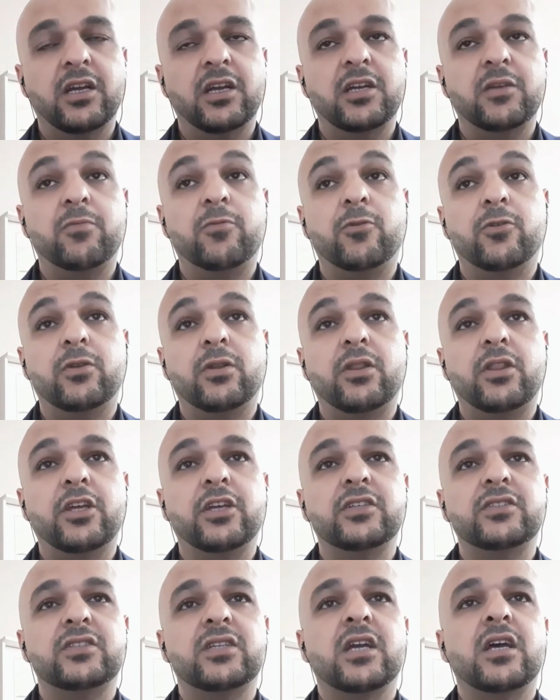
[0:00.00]
important
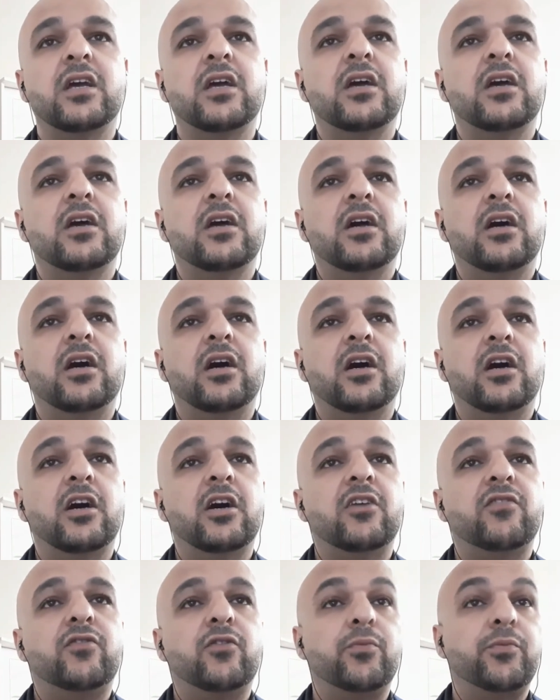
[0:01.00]
things
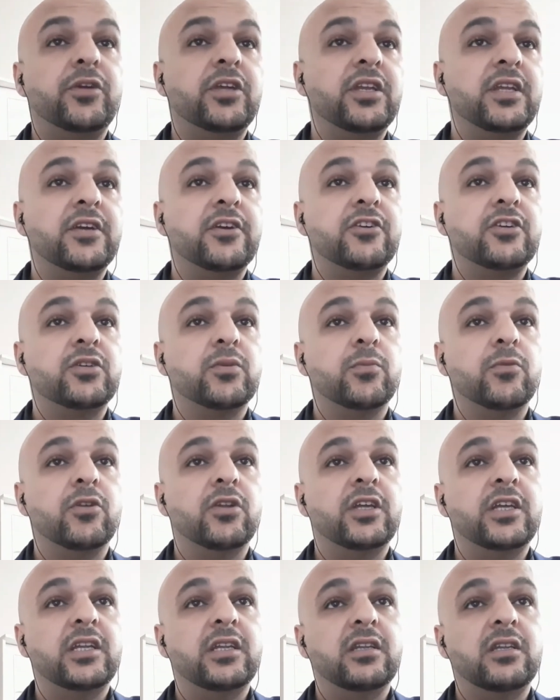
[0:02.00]
for being irritable
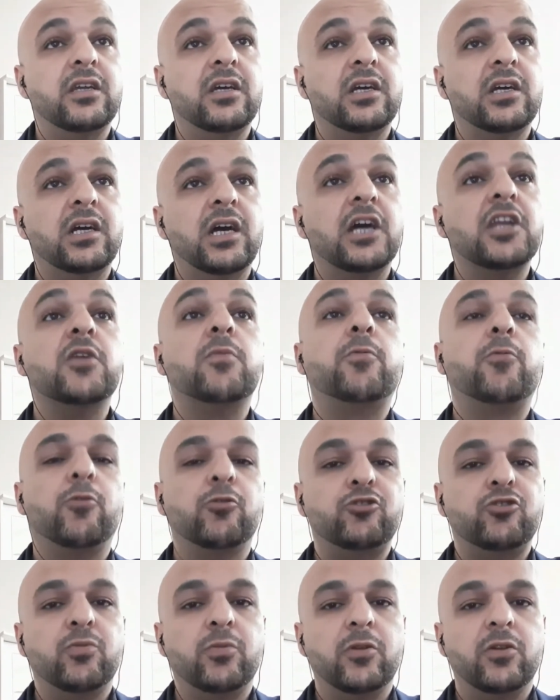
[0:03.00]
and
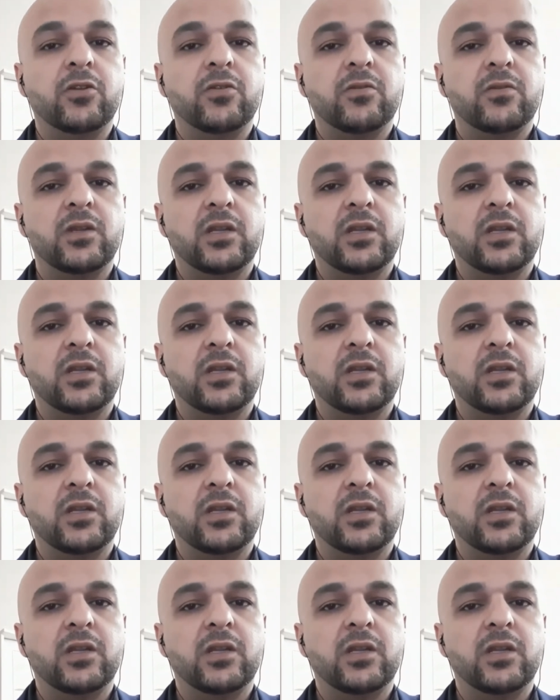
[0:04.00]
unapproachable.